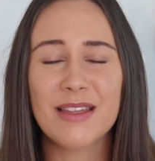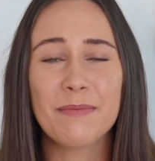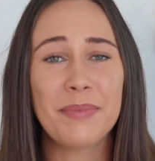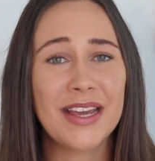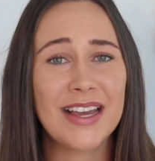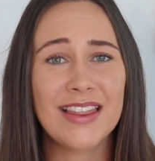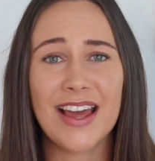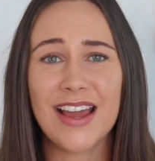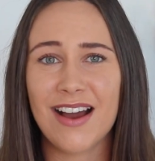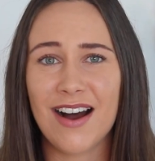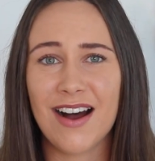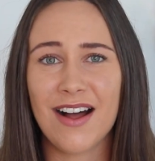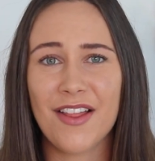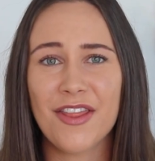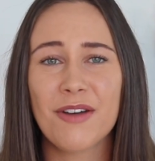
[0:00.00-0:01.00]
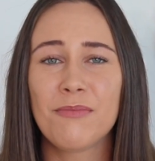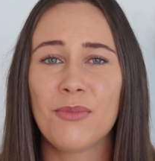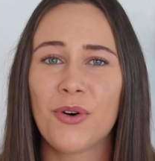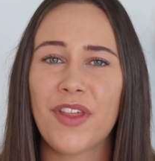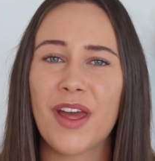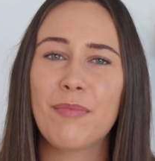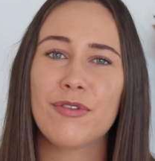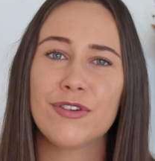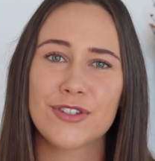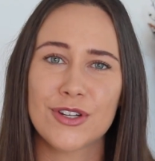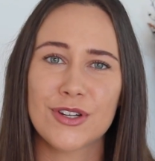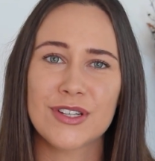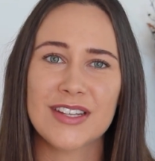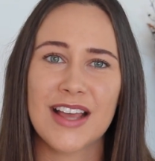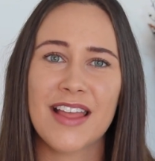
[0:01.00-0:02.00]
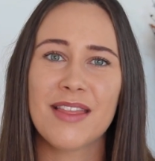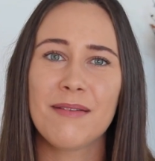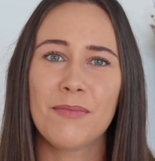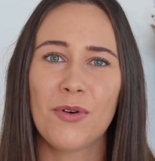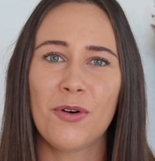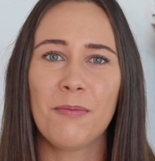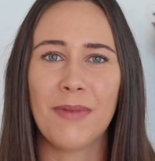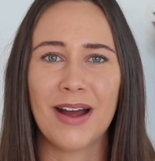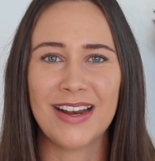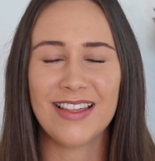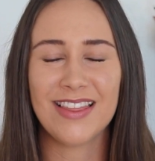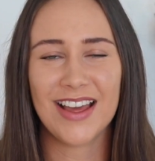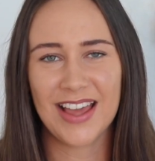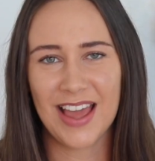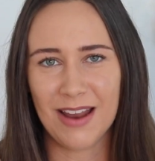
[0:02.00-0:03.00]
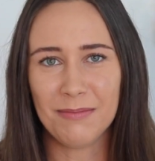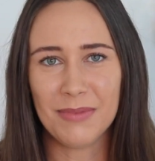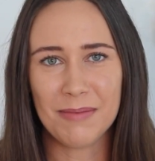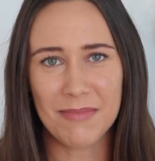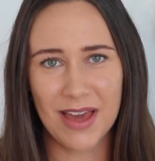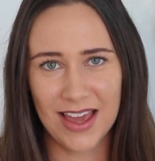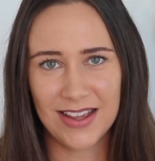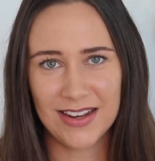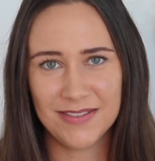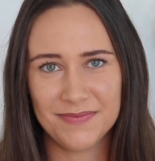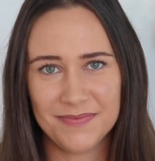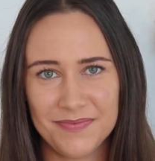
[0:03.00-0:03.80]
the bigger they are, the more they produce and the more money that can be made.